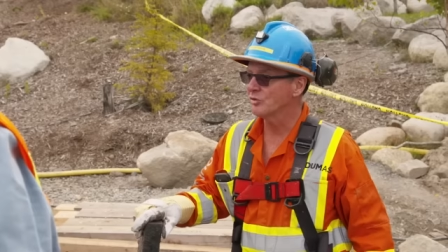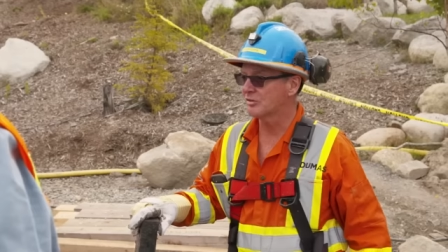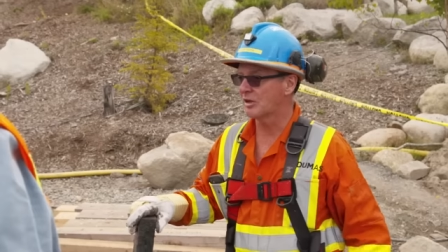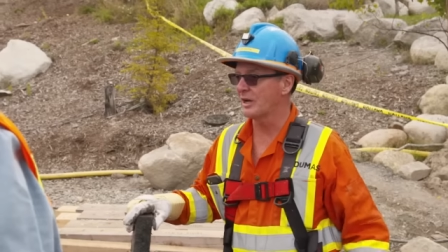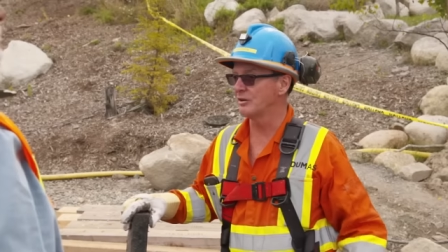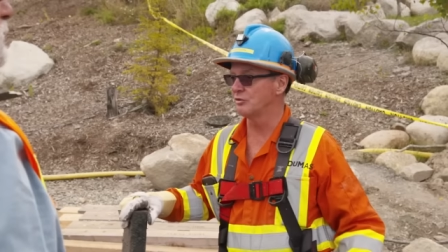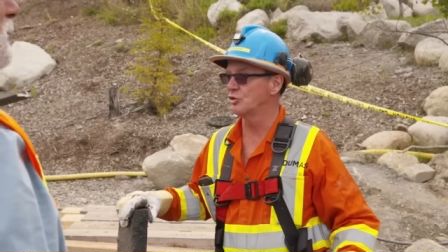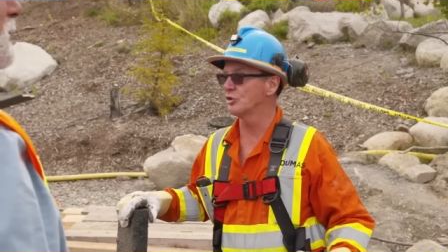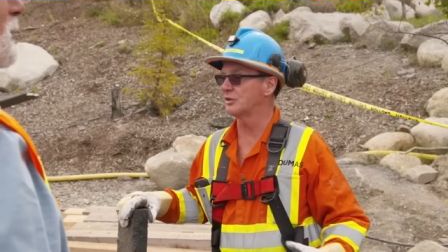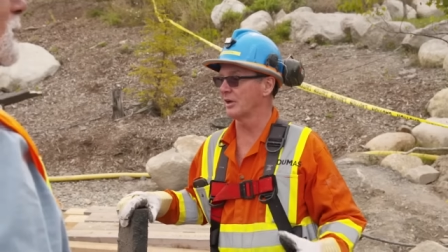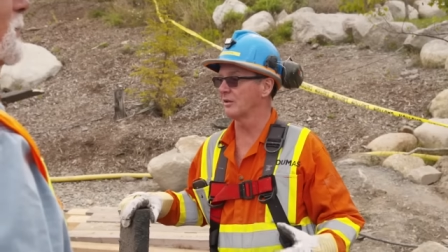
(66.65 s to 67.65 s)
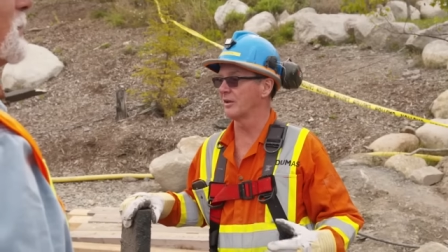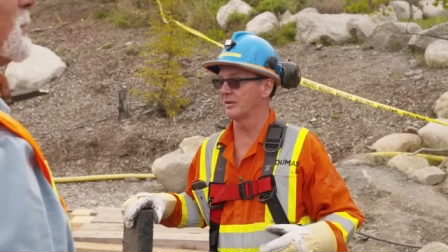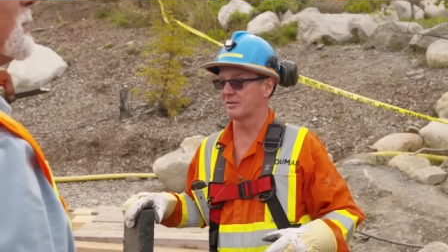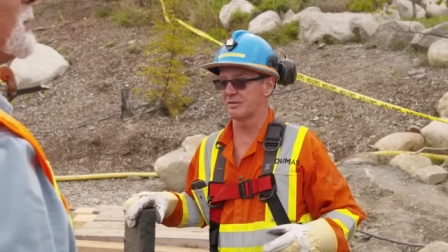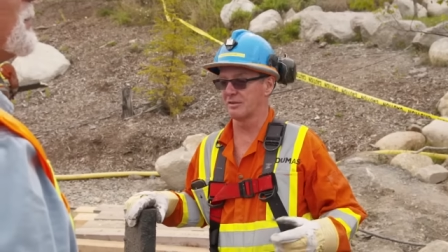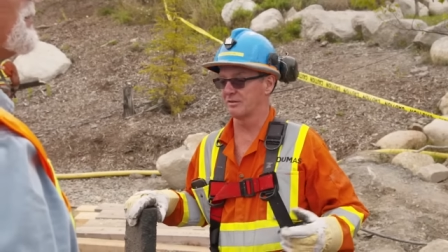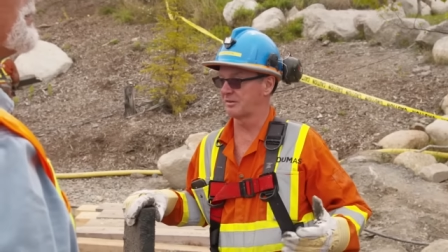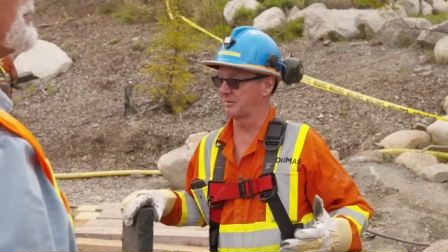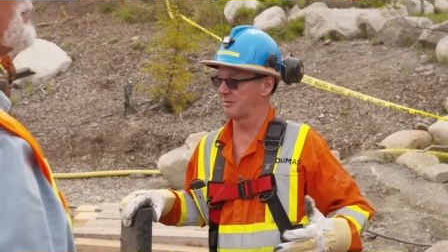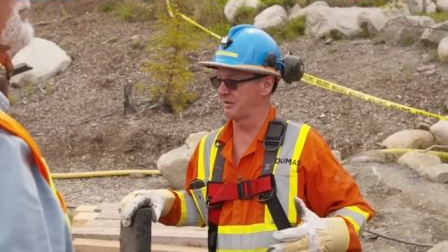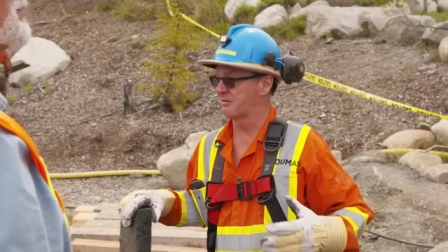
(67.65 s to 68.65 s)
it's kind of, you can tell that it's it's
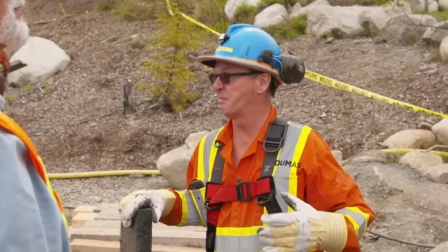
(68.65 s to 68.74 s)
it's